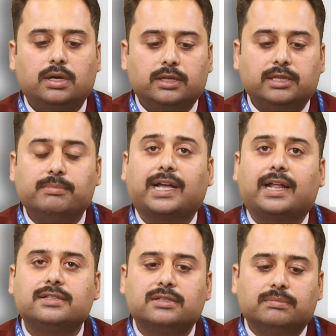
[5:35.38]
The
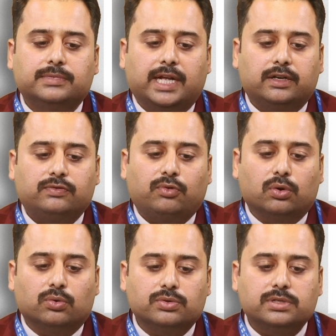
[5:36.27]
mechanism that it
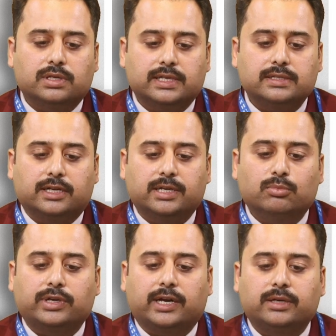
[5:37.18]
follows is a
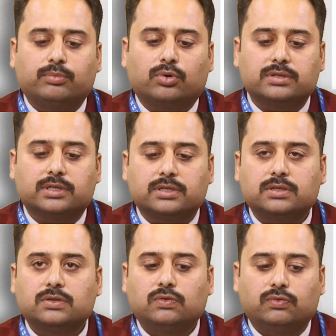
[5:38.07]
democratic
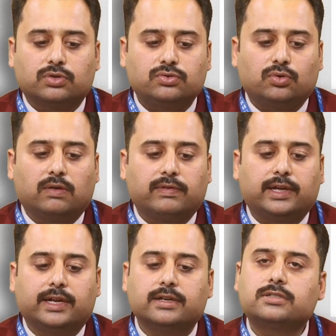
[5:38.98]
process for
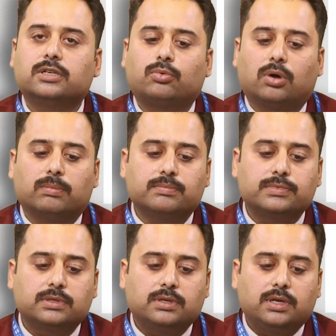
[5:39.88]
solving industrial
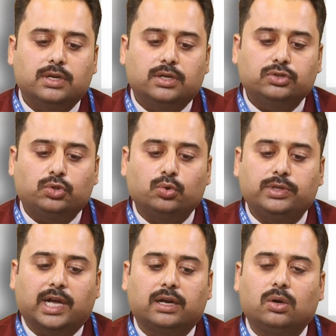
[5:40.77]
problems through
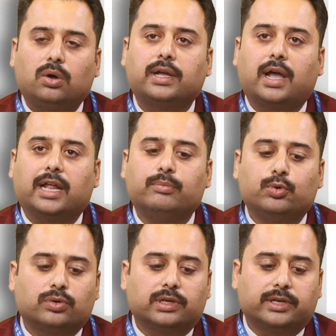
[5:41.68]
dialogue and
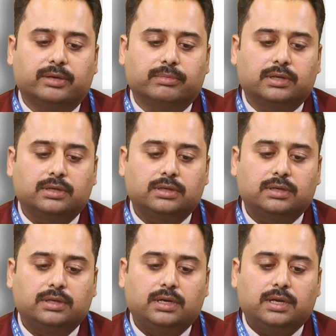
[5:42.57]
mutual agreement.
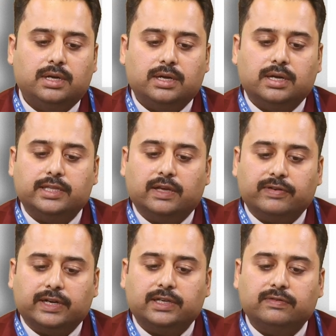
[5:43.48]
The
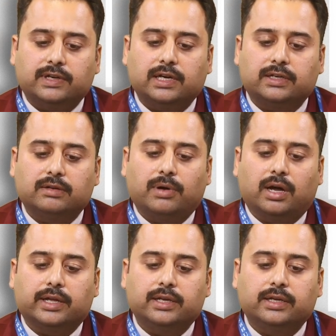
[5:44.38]
effective collective
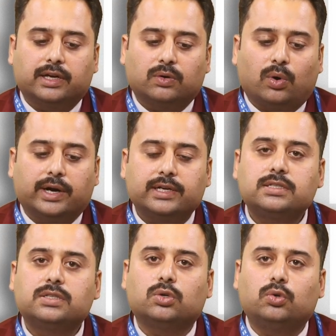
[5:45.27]
bargaining
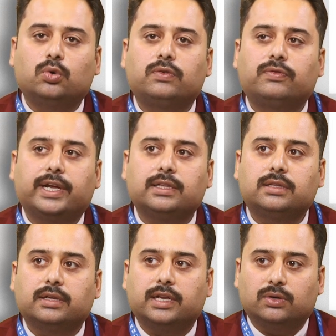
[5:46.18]
requires good faith
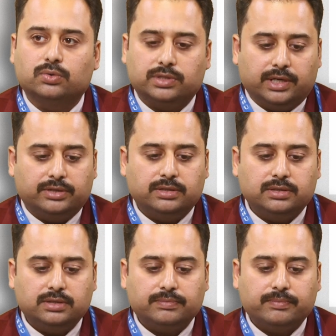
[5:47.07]

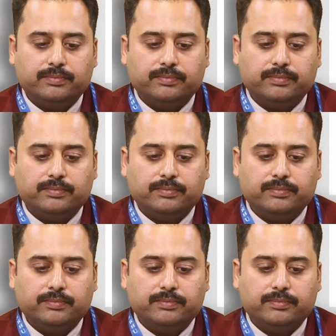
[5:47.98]
negotiations,